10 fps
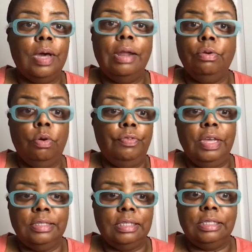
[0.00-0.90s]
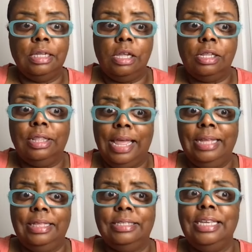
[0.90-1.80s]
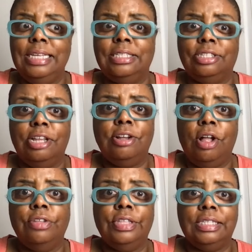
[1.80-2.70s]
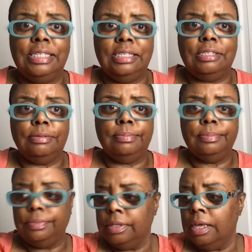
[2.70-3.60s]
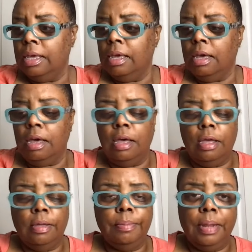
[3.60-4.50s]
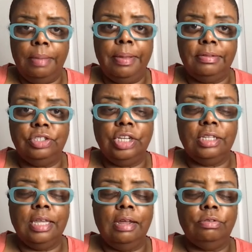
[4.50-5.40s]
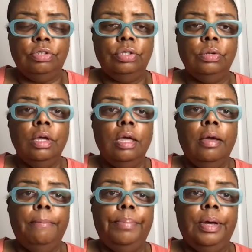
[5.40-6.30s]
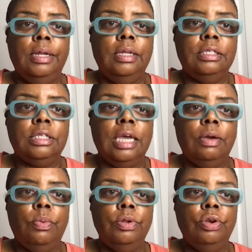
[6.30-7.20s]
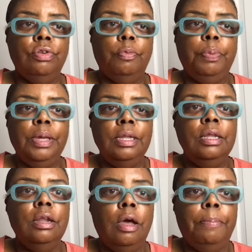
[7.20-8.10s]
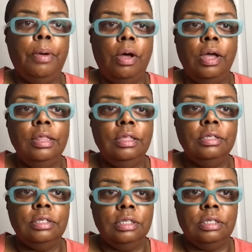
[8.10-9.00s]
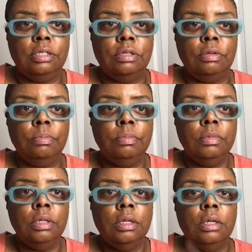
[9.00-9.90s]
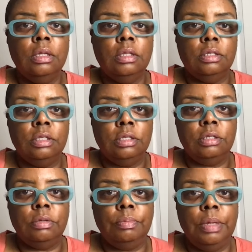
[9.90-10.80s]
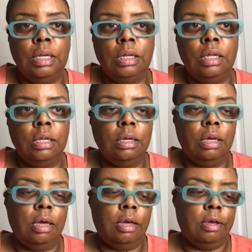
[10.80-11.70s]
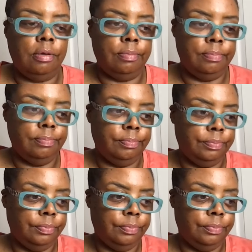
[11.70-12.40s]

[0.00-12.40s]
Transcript: I don't know if he has a song like this, he has a song called The System. Um, and I'm going to have to check that out too. But it's like when you're dependent upon the system, the system meaning um,